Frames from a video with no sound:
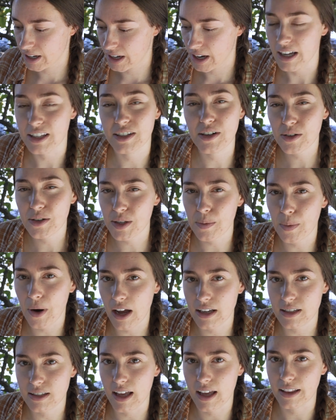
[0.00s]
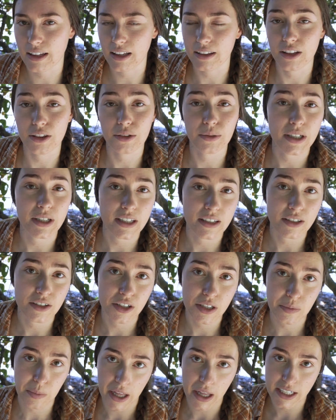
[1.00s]
It's no surprise then that the Three
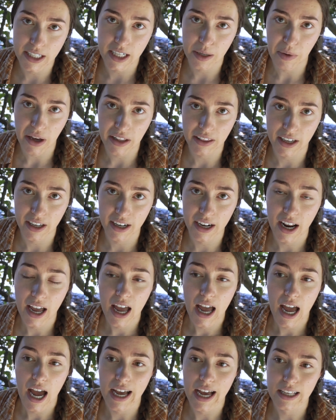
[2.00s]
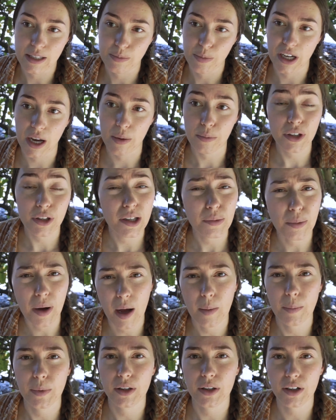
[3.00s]
Sisters planting method has become really
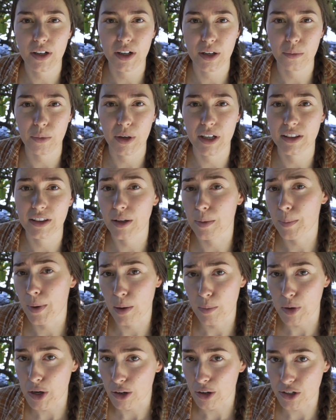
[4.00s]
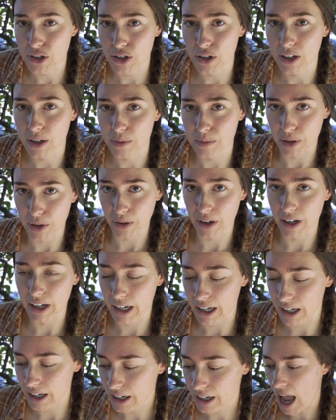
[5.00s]
popular with the permaculture
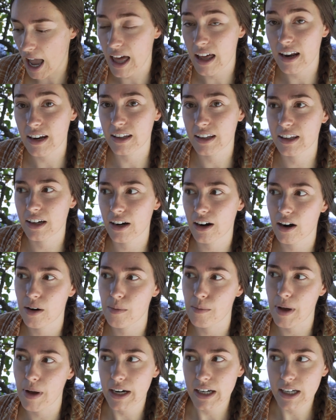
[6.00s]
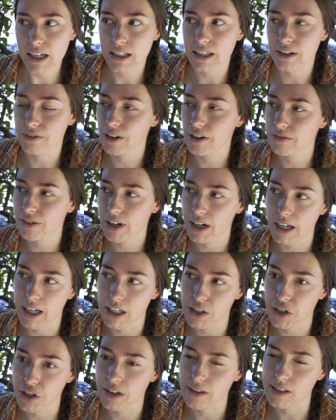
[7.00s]
community. And there are many different
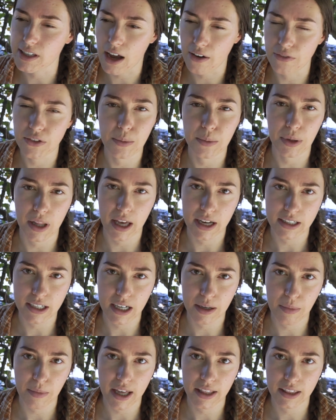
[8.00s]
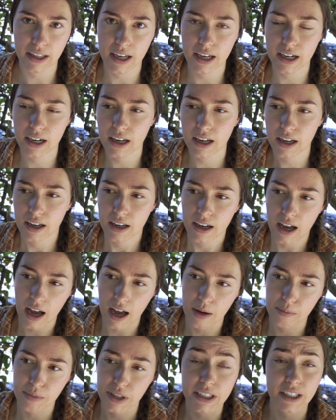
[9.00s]
variations of the planting method
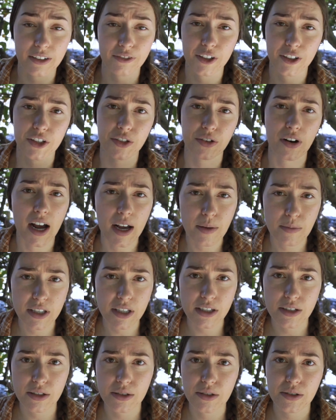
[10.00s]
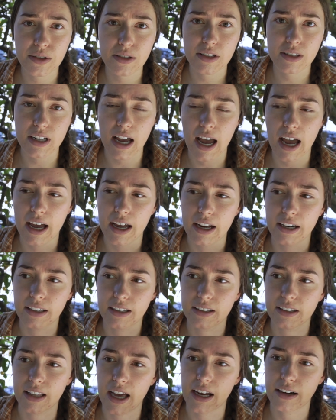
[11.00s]
that different tribes used, and
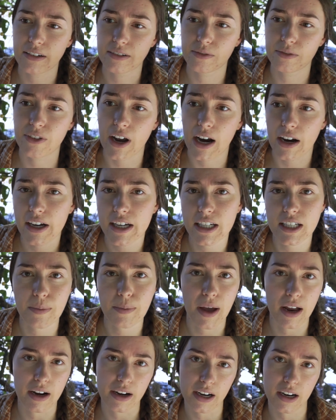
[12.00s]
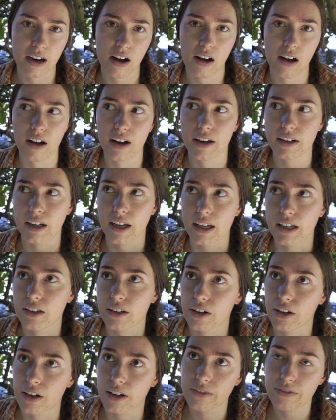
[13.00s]
that vary depending on like
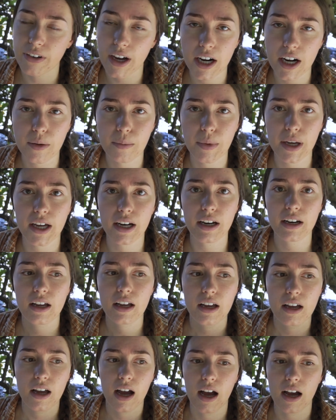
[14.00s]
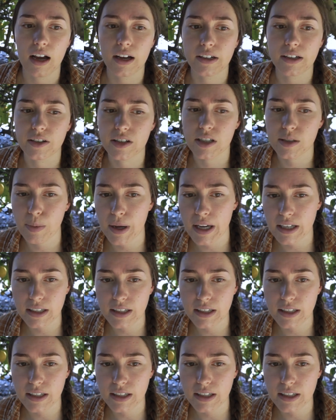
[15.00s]
your environment, your space